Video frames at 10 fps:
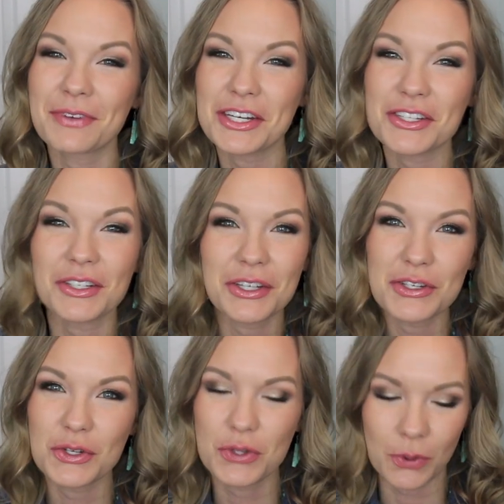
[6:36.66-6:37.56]
the finished look
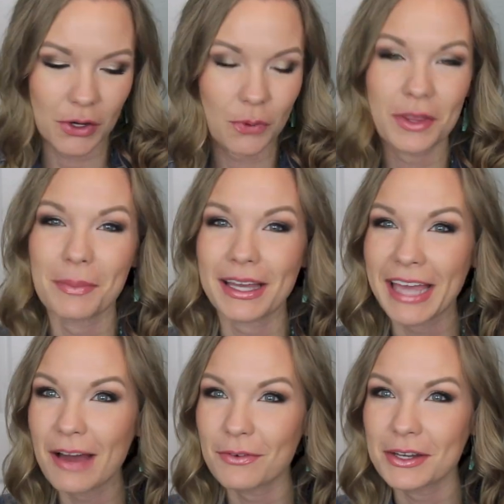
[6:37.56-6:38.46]
and tutorial with my
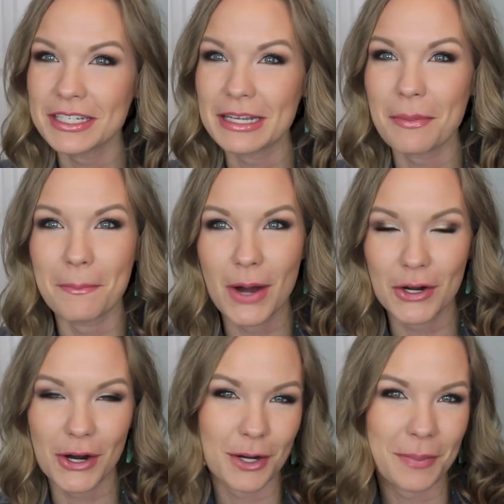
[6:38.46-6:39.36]
Kat Von D
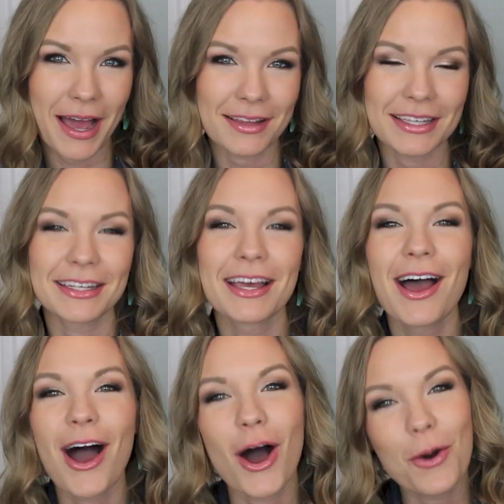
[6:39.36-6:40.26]
Monarch palette.
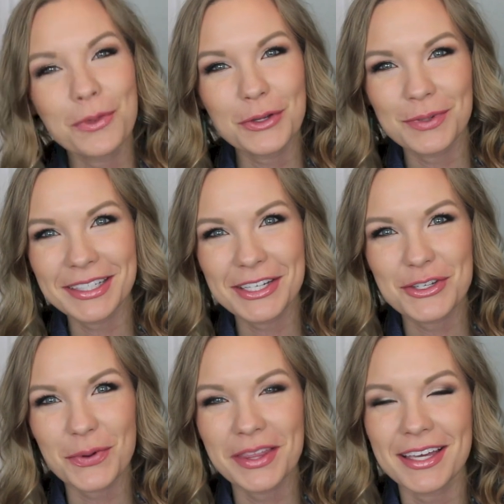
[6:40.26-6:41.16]
I hope that you really
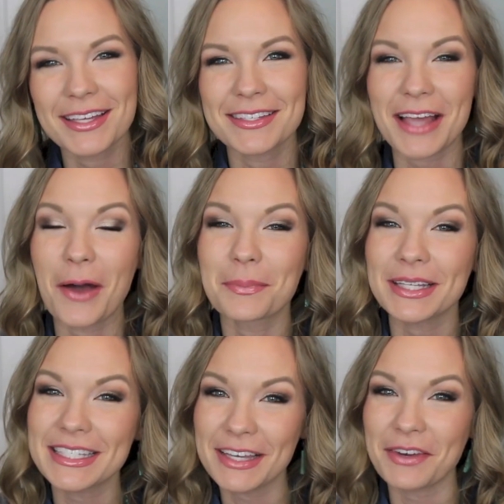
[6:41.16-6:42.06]
enjoyed this. Um,
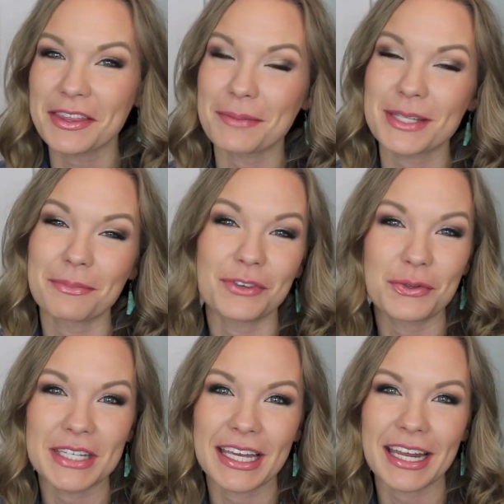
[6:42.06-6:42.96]
please give it a thumbs up if
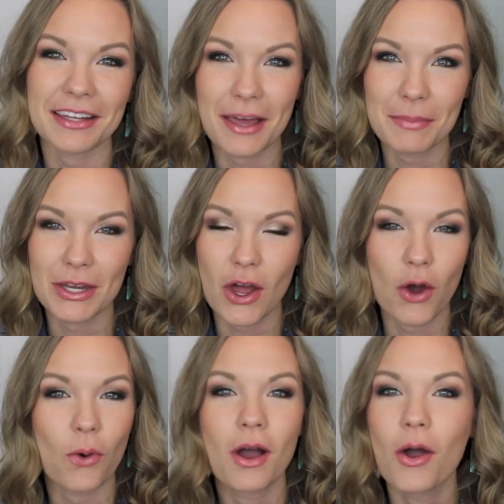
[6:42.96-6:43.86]
you did and let me
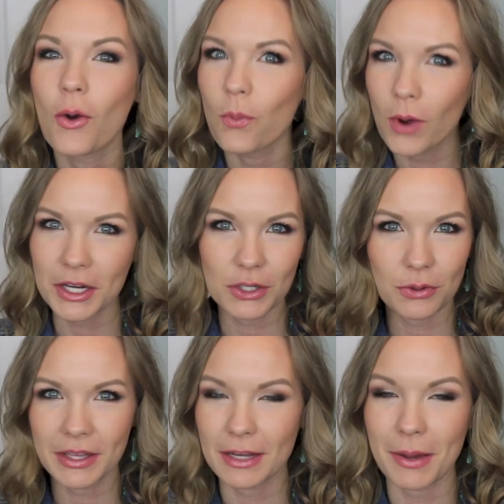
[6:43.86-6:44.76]
know what do you
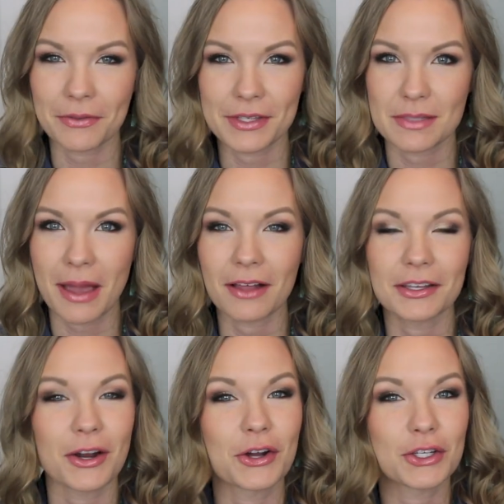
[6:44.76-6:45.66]
think about this
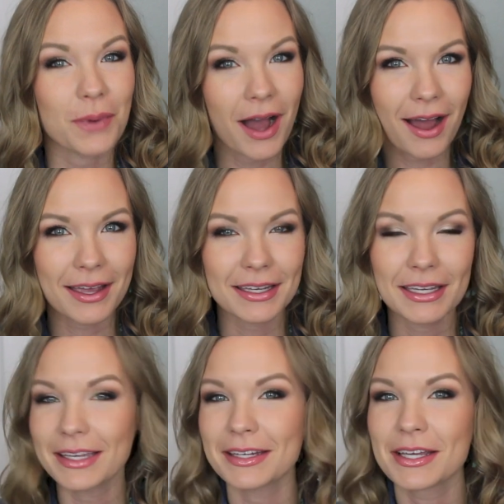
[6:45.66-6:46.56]
palette. Are you
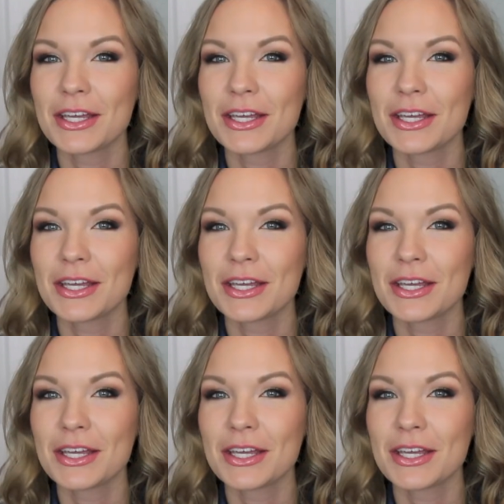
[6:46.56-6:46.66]
eyeing it?